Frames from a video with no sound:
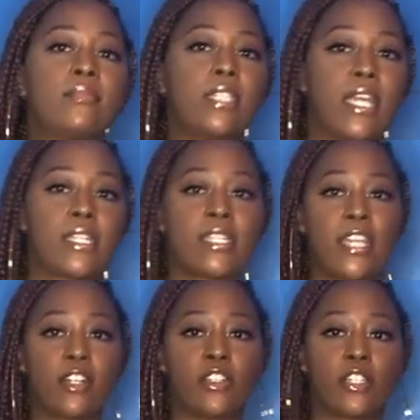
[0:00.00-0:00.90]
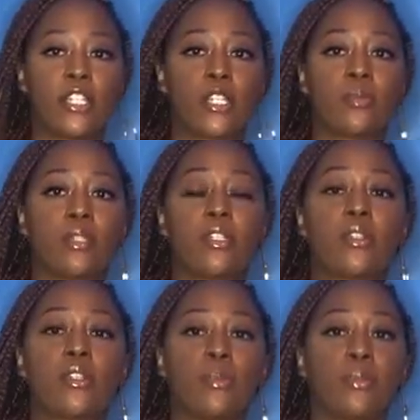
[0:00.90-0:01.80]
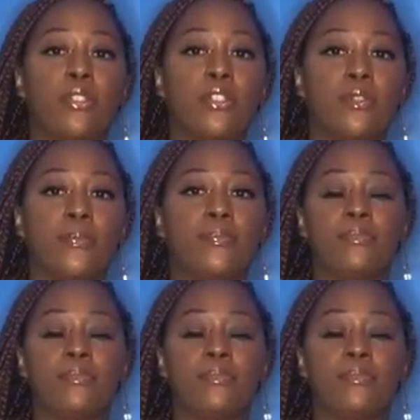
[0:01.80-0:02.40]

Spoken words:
Yes, y'all go get this one. This is super cute.